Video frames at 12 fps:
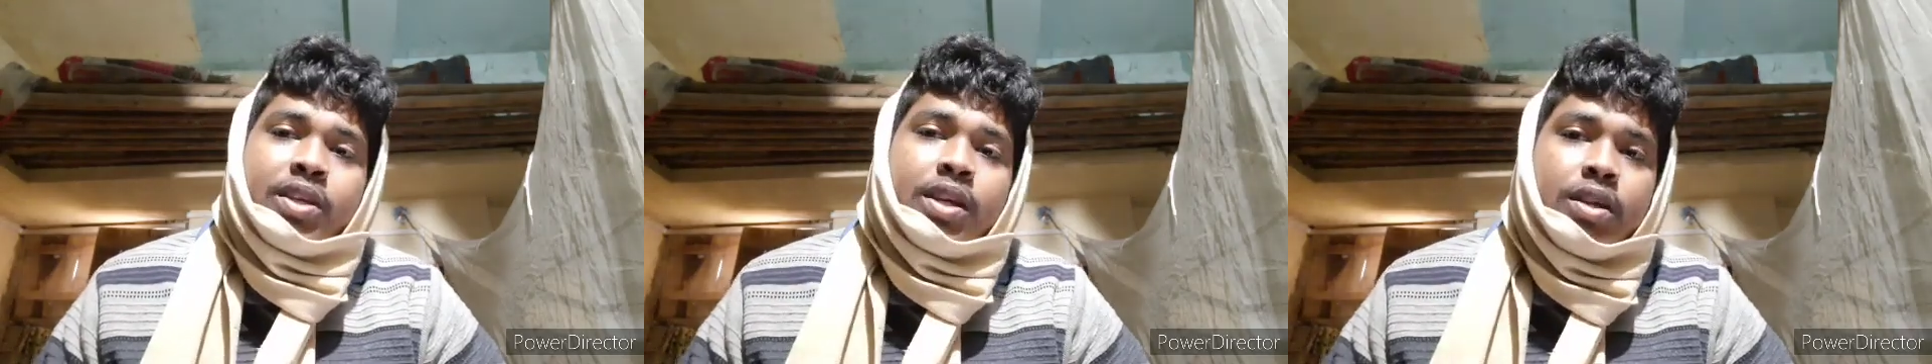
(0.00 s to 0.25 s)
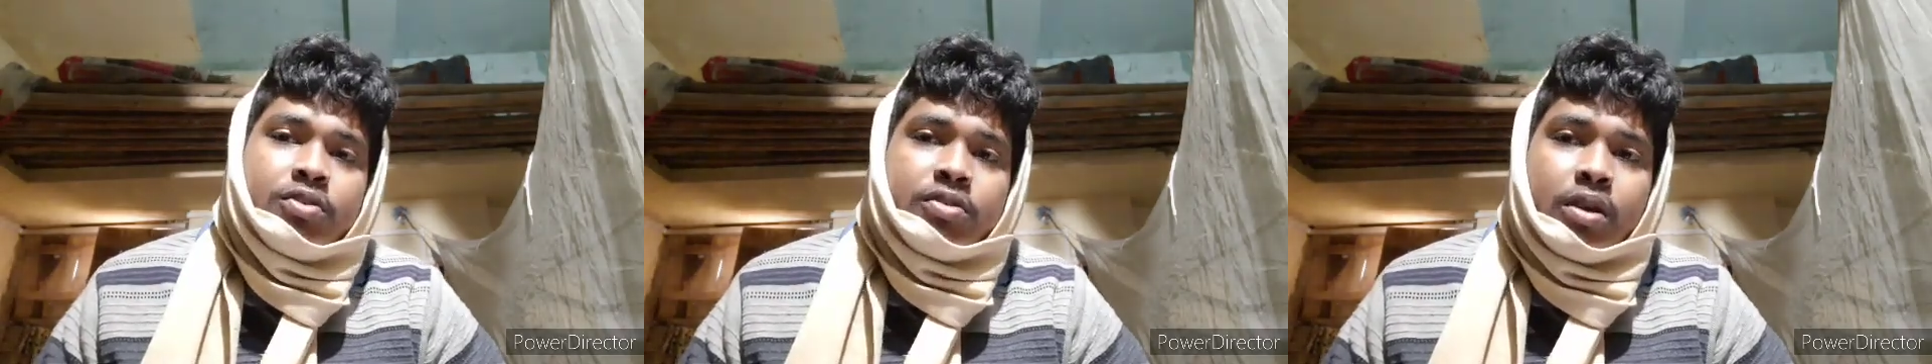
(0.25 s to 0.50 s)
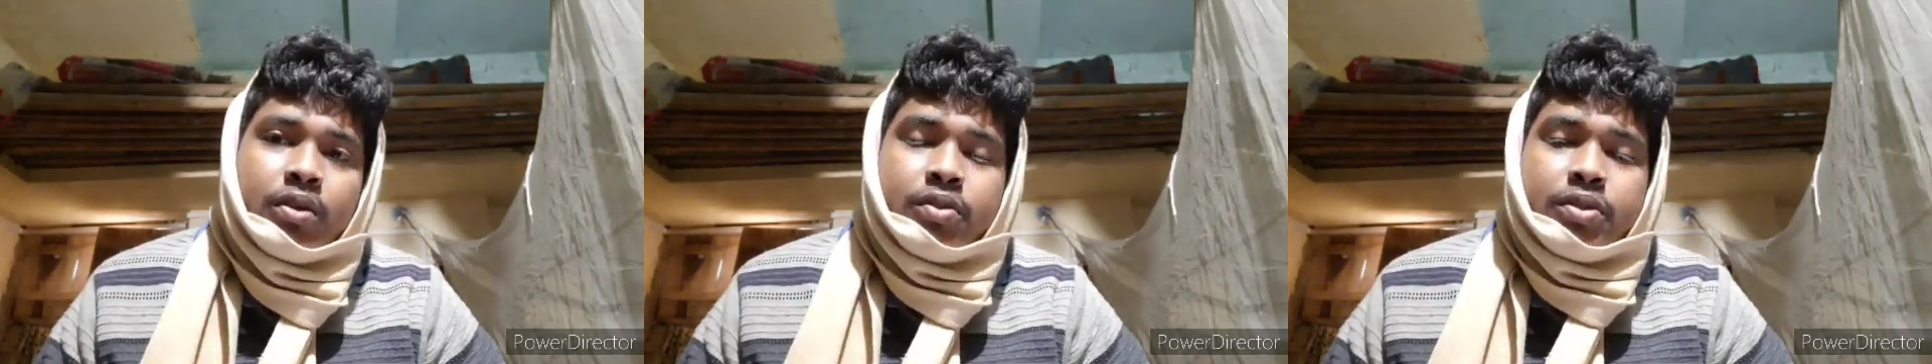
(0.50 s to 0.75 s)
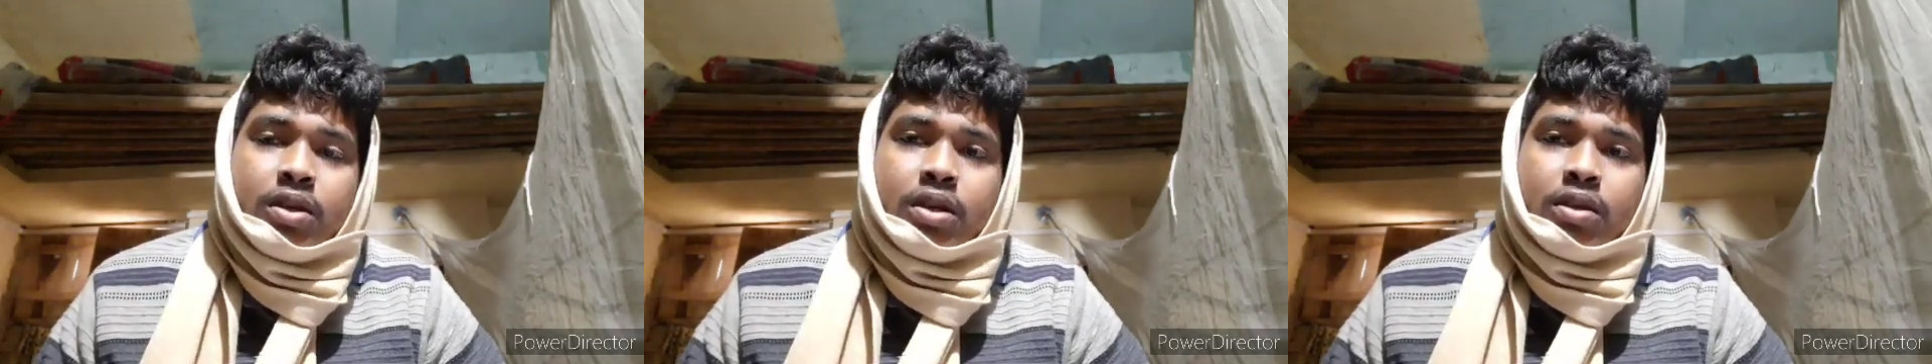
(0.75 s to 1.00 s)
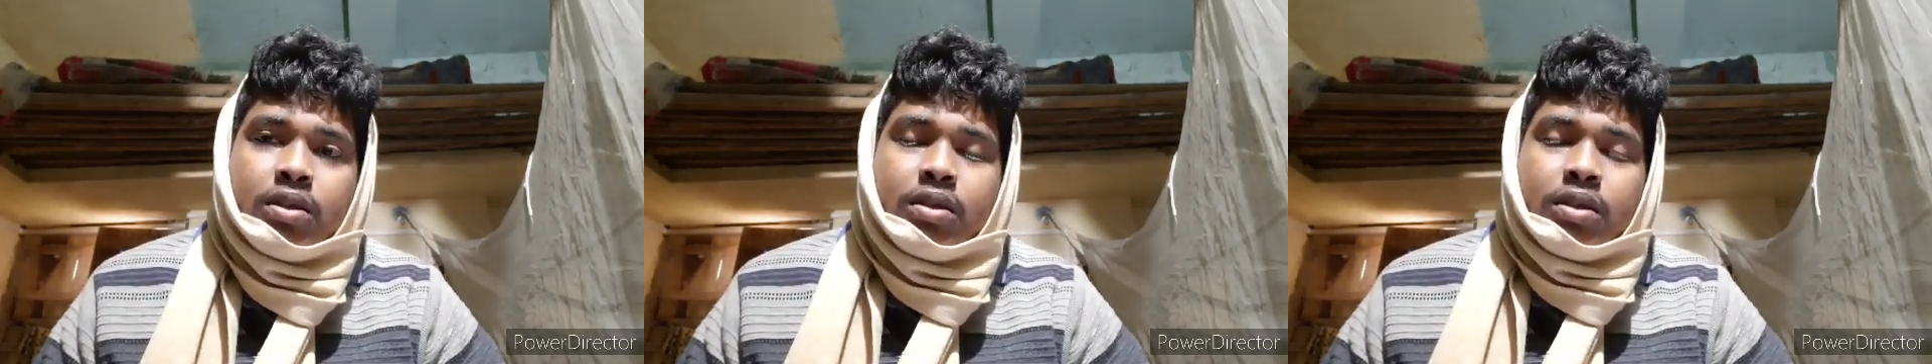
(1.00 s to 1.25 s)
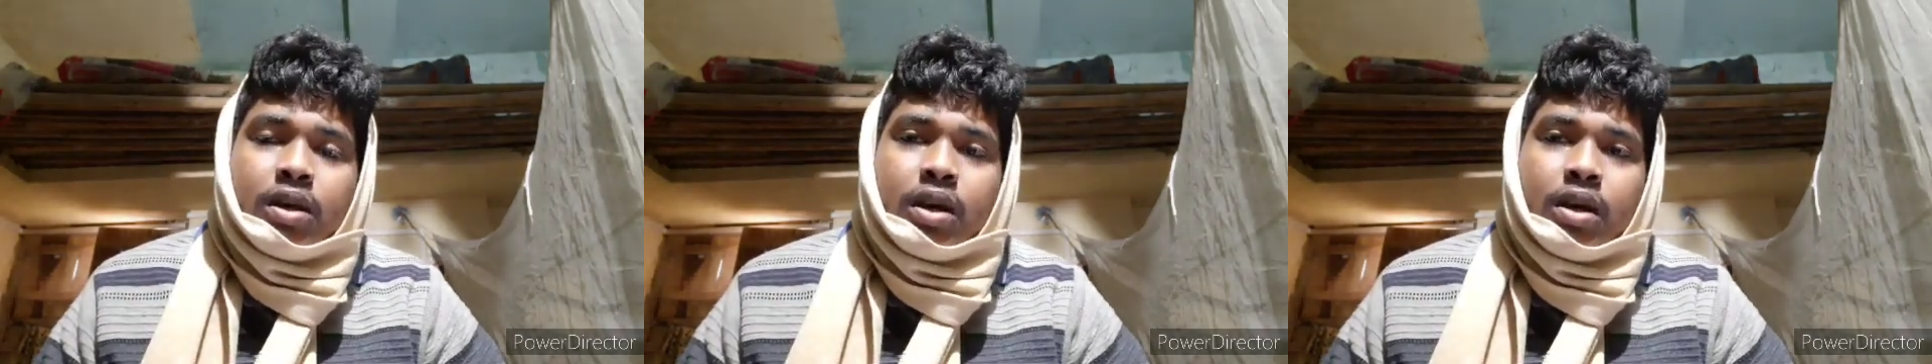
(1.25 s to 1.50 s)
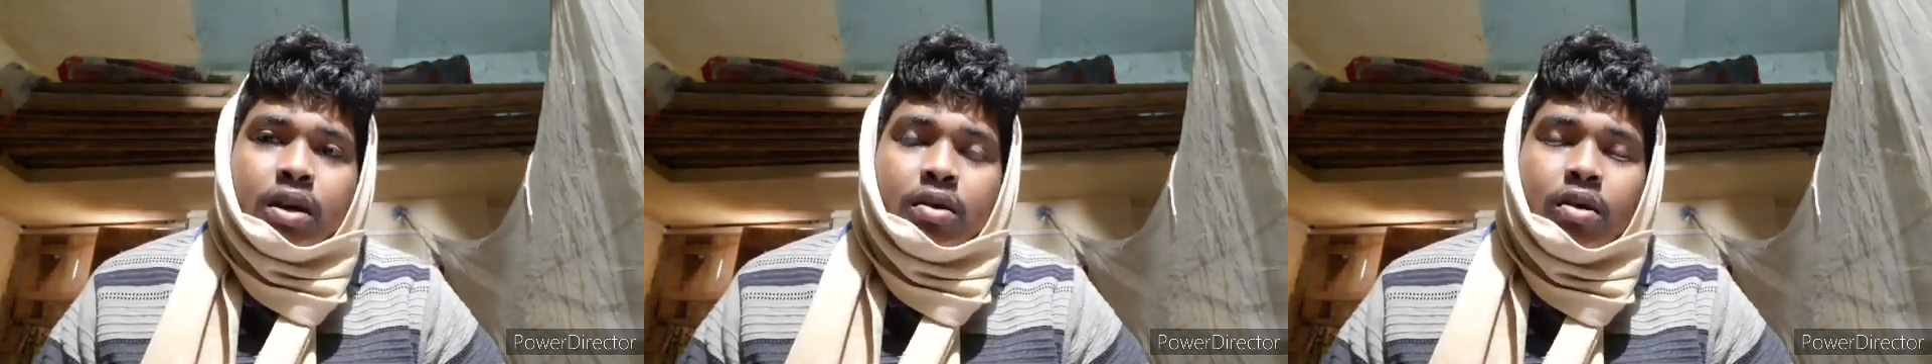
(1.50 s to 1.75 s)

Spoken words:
in a solution, the